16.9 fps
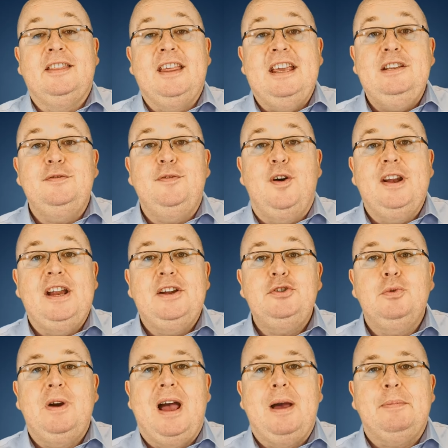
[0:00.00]
These
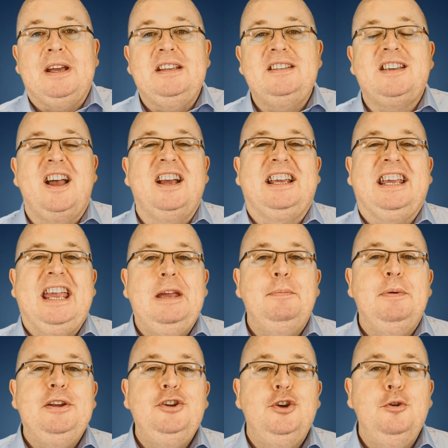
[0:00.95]
financial habits are
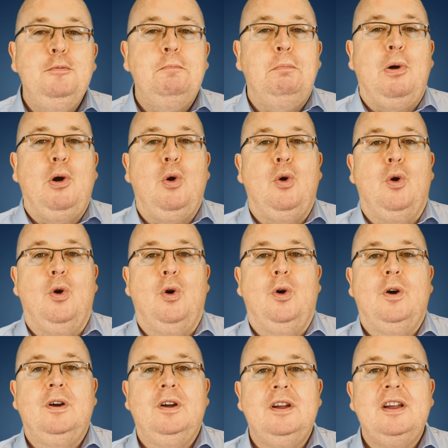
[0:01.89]
keeping you
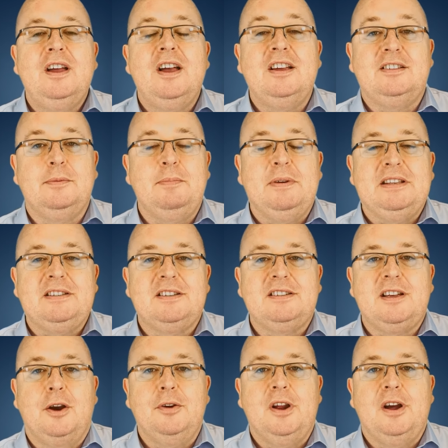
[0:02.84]
poor as a
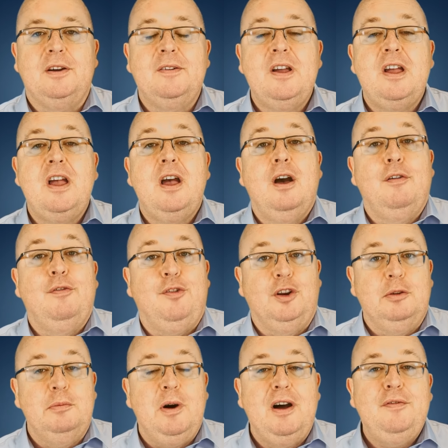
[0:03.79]
business owner.
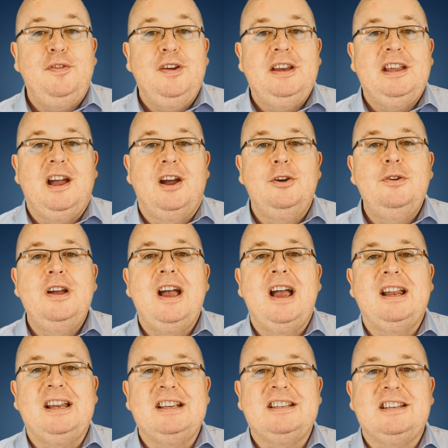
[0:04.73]
Follow my video
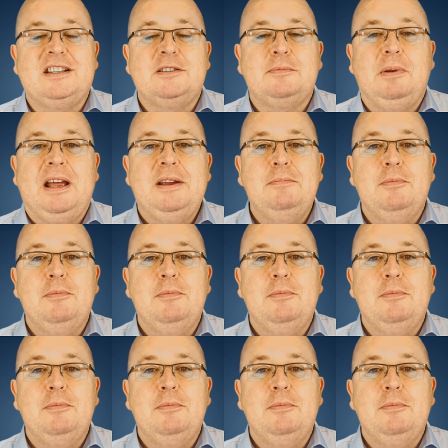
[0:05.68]
and let's explain